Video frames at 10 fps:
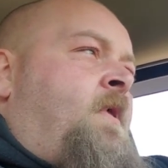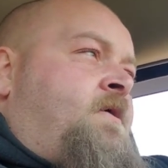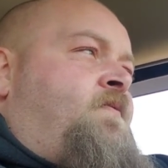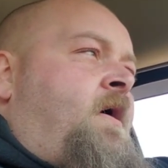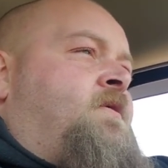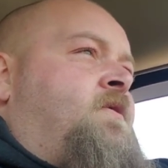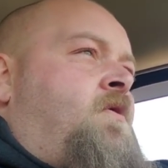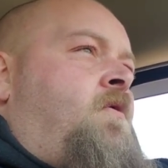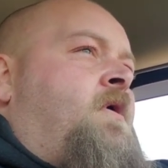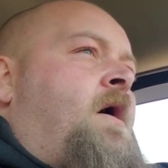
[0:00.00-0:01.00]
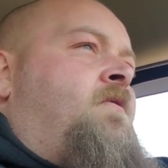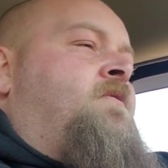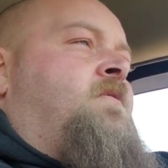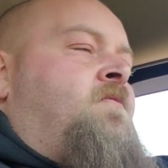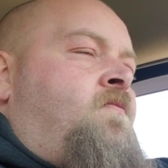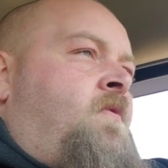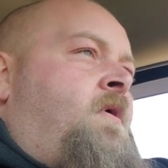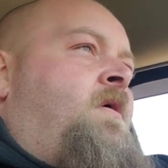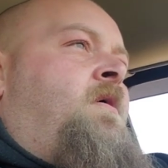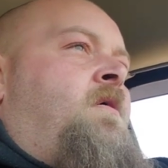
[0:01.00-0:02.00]
especially going out and,
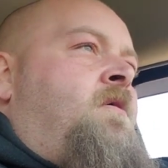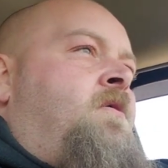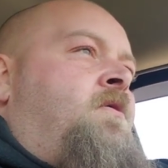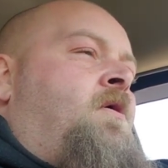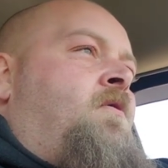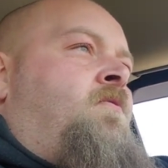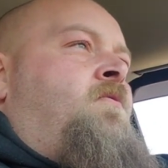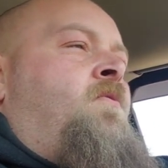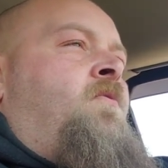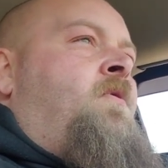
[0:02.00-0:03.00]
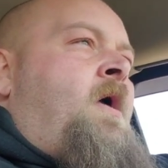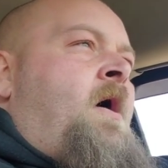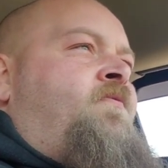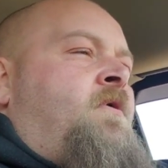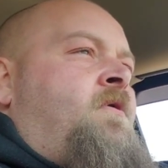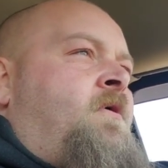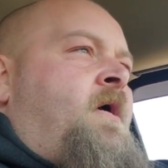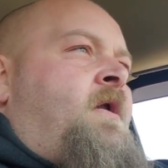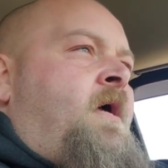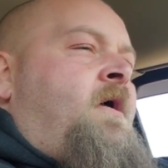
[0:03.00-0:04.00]
you know, Having to look
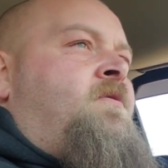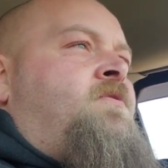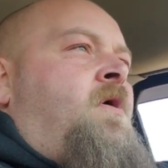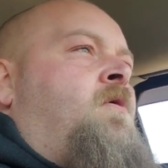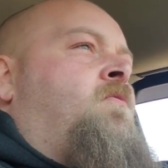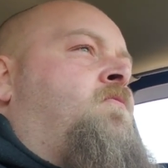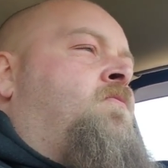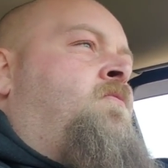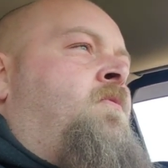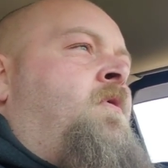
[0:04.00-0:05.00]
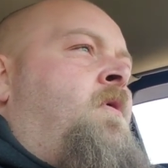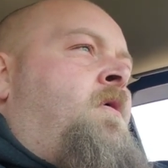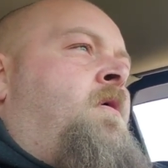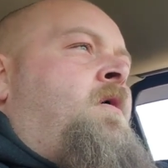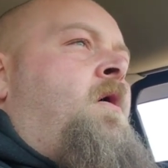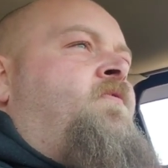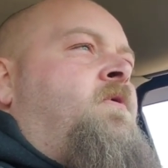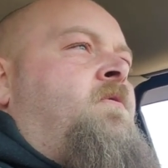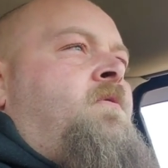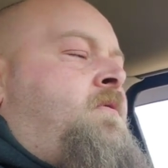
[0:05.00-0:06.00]
at a headstone of
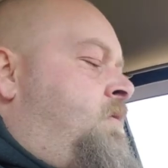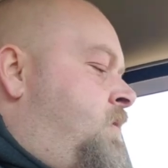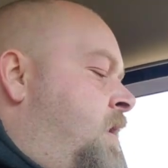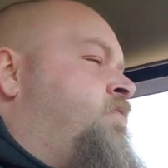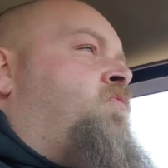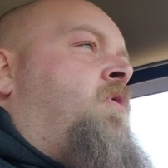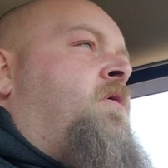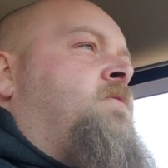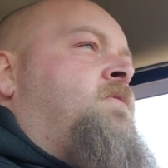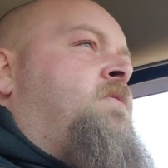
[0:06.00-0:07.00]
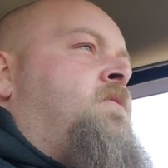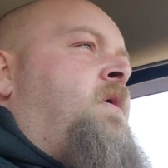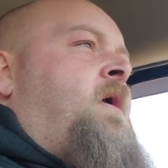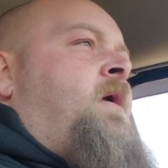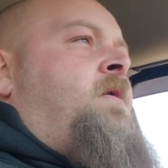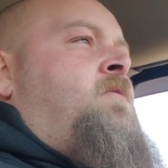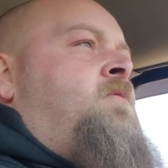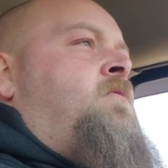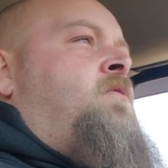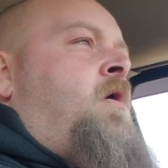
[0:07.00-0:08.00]
your loved ones
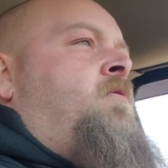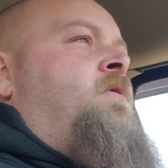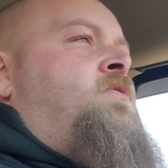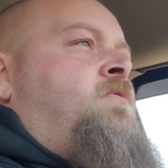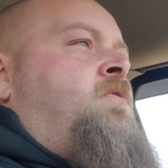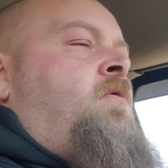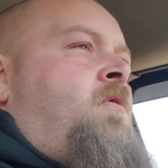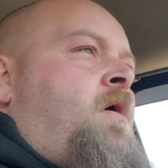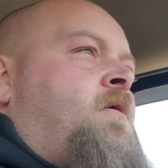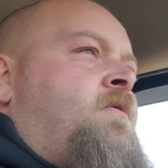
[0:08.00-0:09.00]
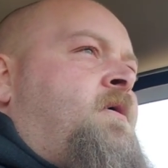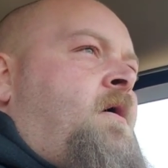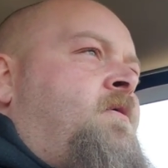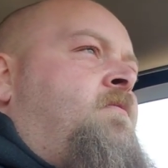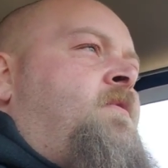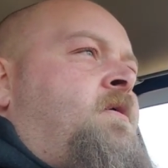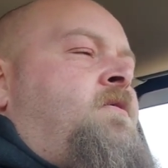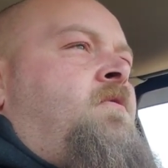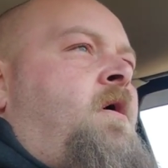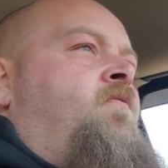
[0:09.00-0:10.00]
and know that you can no longer tell them that
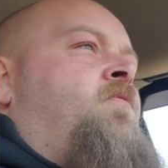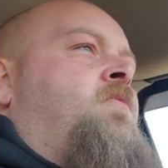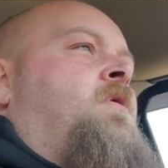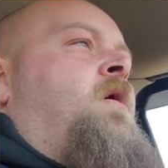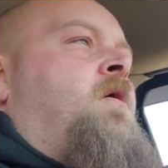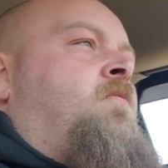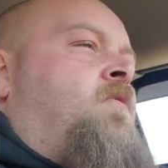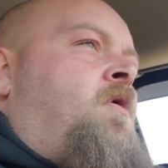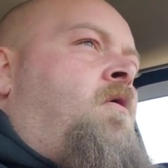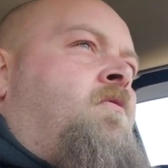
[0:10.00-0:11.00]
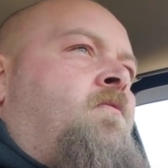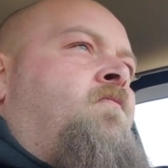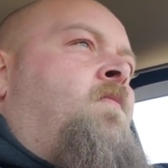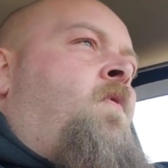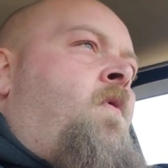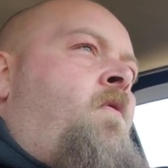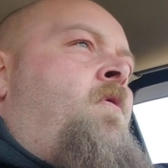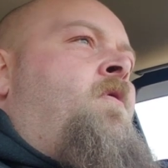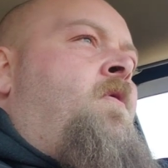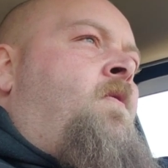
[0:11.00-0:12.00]
you love them or hug them or hold
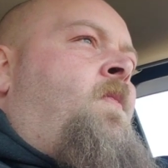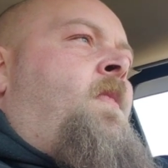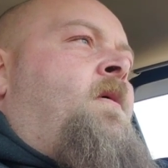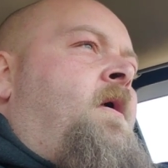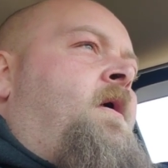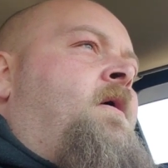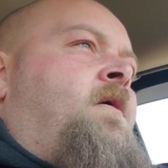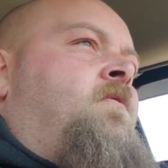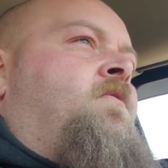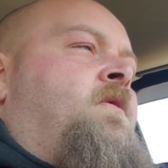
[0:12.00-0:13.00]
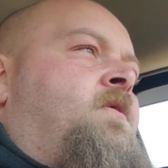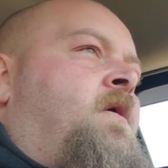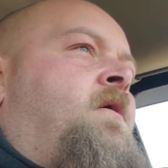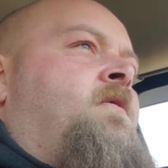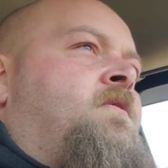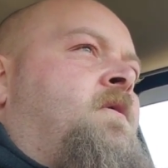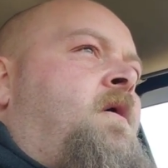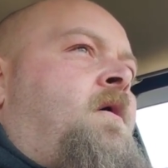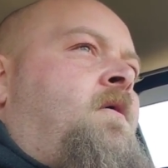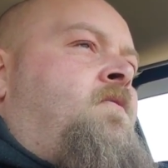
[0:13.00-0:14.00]
them, it, it really does.
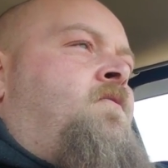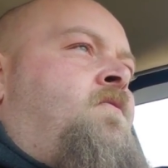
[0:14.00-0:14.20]
Uh,